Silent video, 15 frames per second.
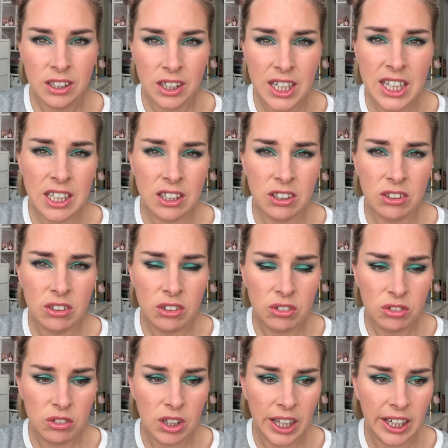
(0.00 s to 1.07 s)
eating
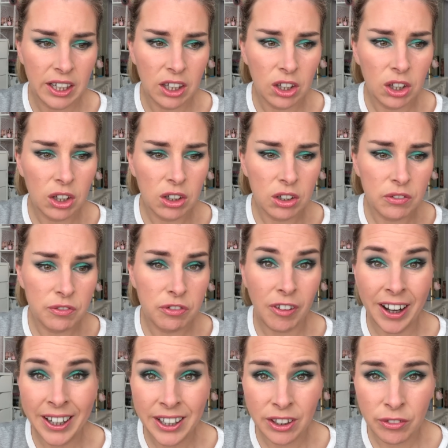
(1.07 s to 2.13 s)
like
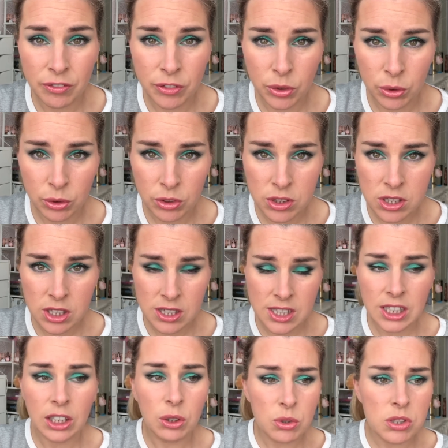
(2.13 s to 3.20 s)
Franken foods. I'm
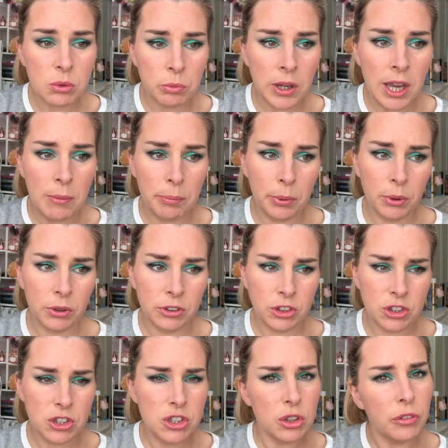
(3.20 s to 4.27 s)
still losing weight, but
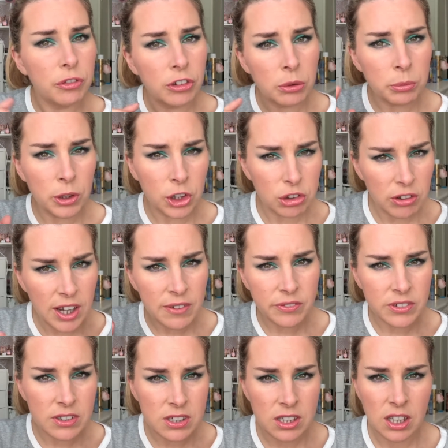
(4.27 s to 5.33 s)
just suffering with
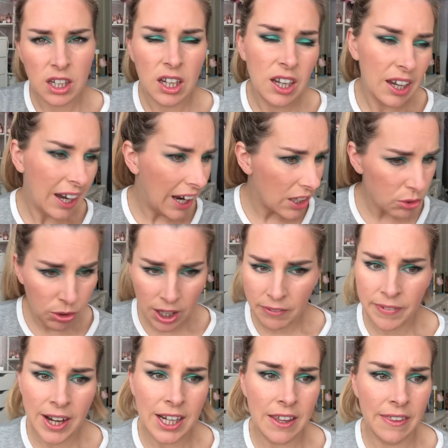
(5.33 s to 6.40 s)
cravings. I don't have
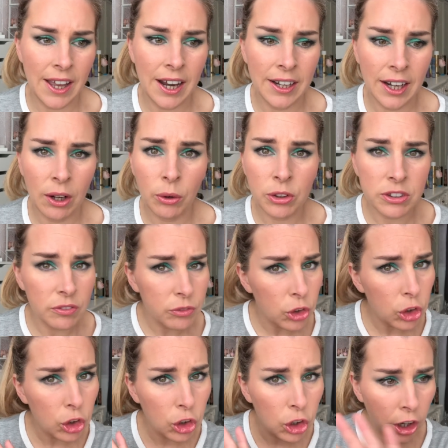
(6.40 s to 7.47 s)
any of that now, because I've
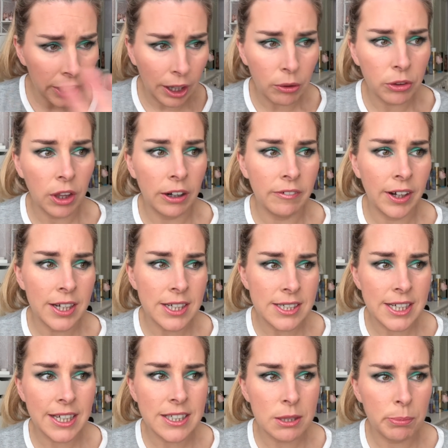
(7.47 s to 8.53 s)
gone out the other end. It
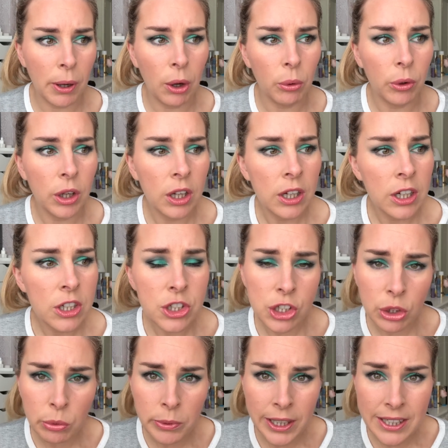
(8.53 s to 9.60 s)
takes about
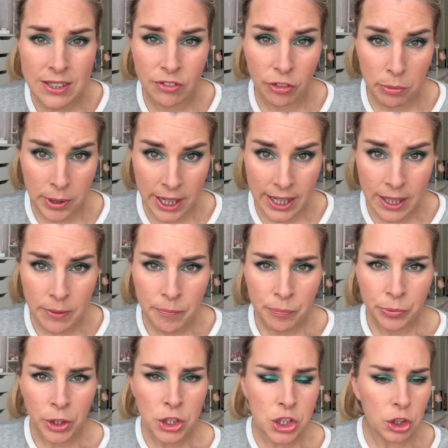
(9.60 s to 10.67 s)
2 weeks for me
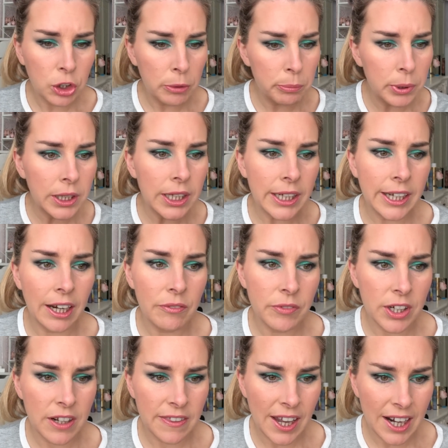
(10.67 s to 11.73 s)
to completely get
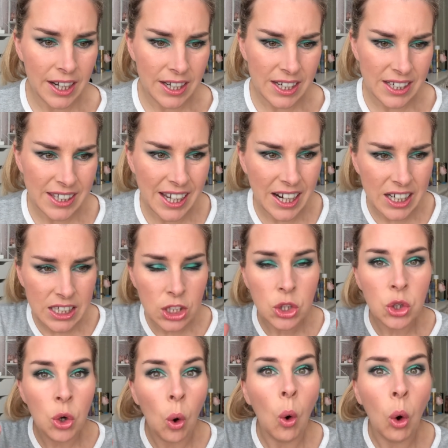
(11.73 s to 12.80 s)
rid of that
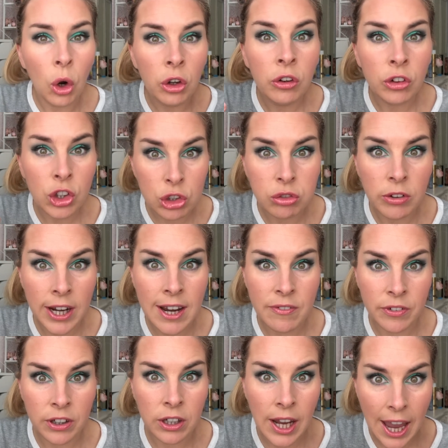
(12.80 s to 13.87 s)
known
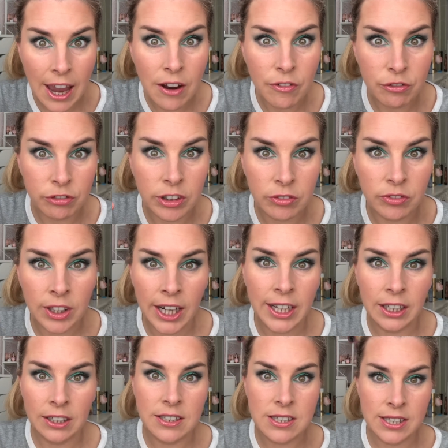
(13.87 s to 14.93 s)
craving every
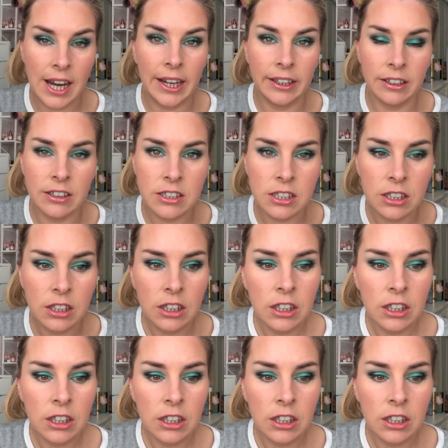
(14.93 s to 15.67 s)
relentless second,